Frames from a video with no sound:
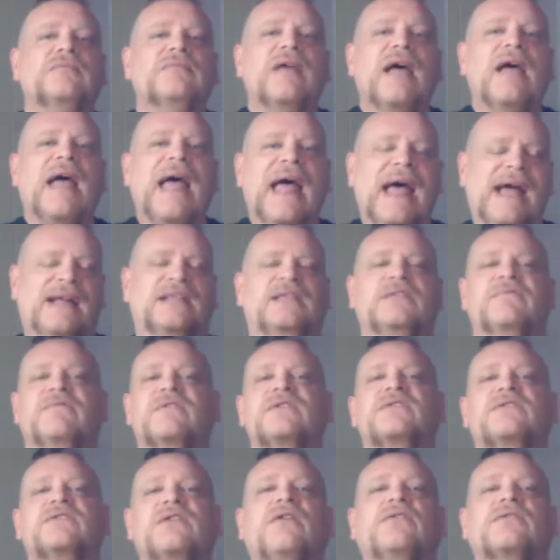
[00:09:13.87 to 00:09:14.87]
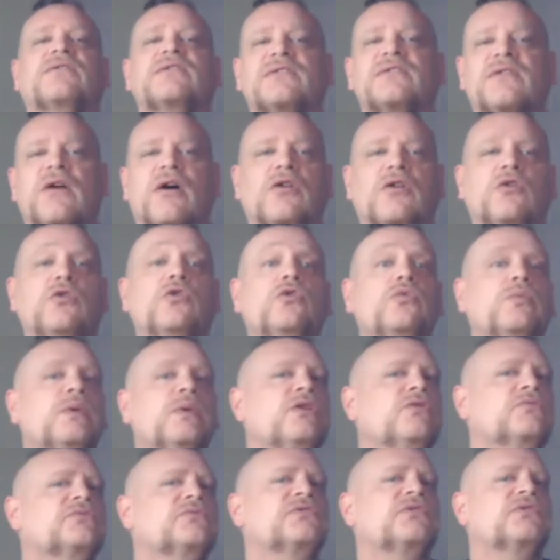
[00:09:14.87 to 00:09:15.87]
active assaults on who we
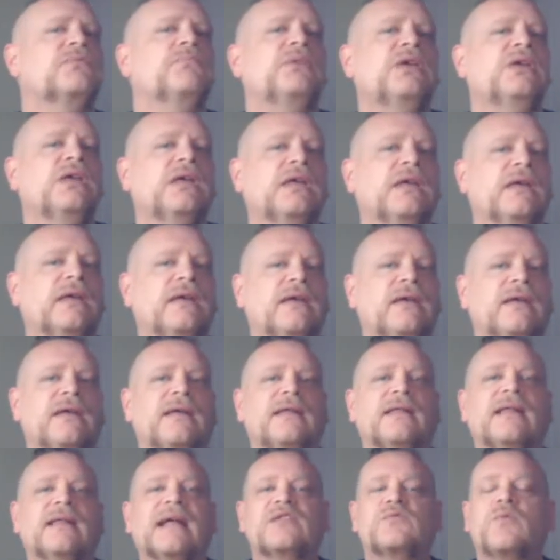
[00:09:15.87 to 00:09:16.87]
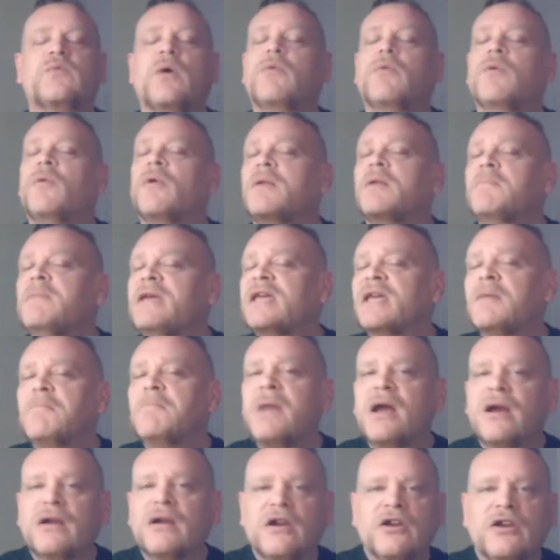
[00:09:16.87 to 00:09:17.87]
used to be. That's why we want to make
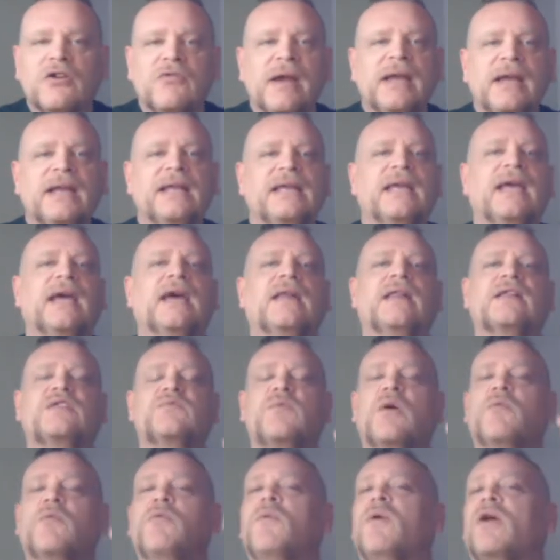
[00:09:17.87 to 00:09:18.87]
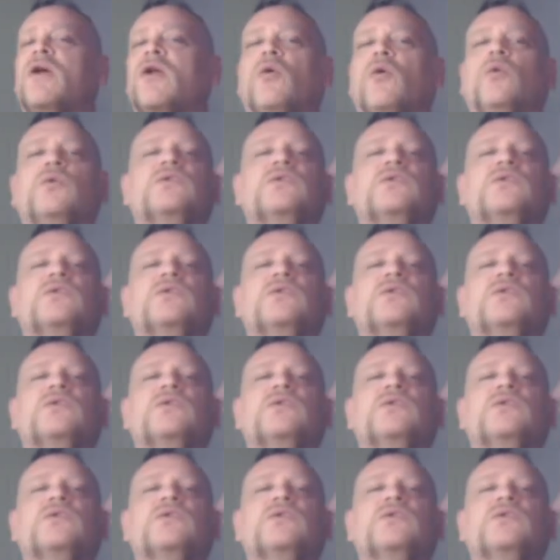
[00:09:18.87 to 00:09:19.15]
America great again. That's why we want old